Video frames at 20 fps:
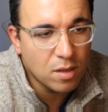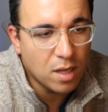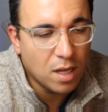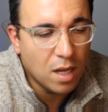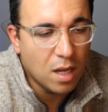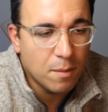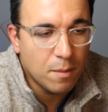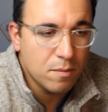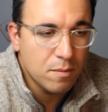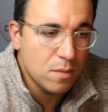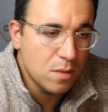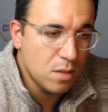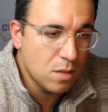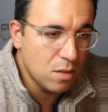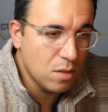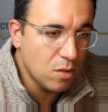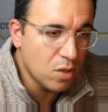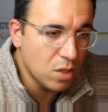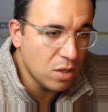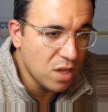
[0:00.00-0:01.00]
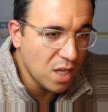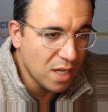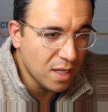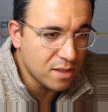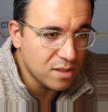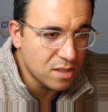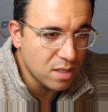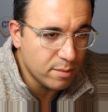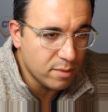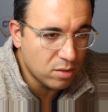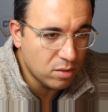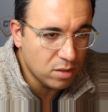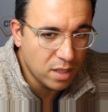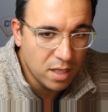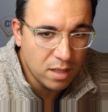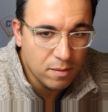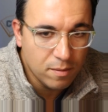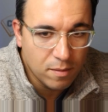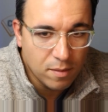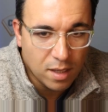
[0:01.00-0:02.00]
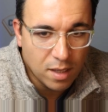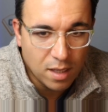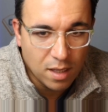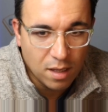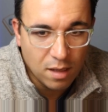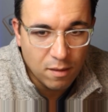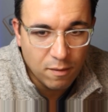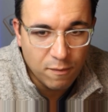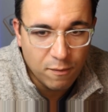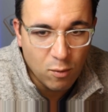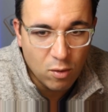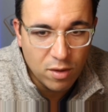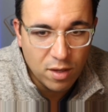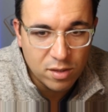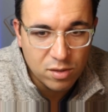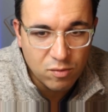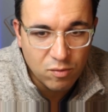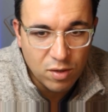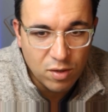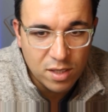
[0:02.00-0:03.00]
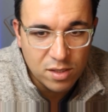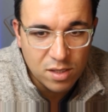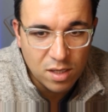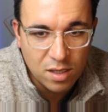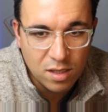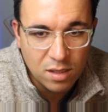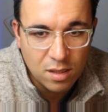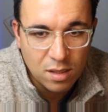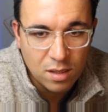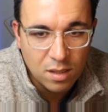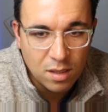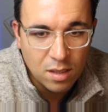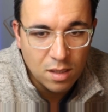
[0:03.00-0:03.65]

Um, you could think it's similarly uh, for this reason